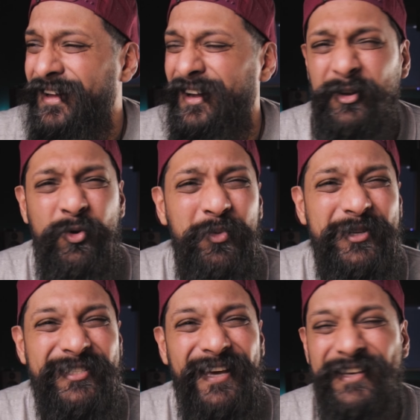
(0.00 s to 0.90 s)
I can
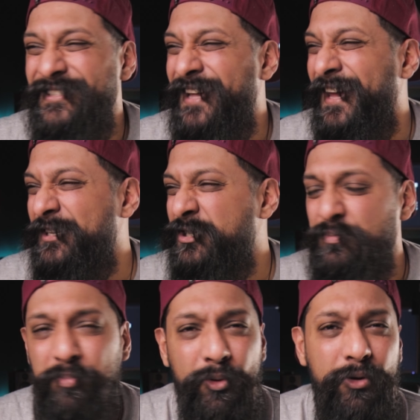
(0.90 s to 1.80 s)
almost taste that
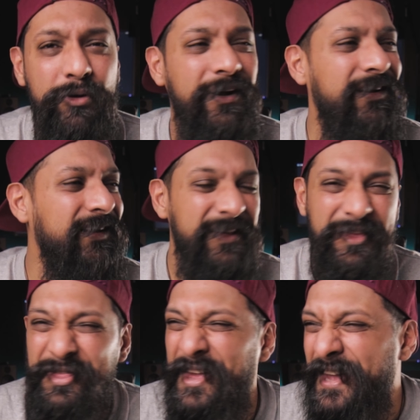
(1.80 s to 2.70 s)
explorer
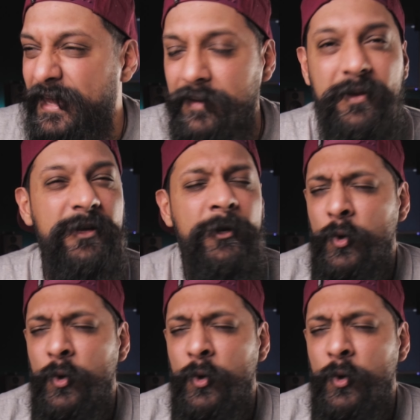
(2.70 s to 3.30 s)
theme.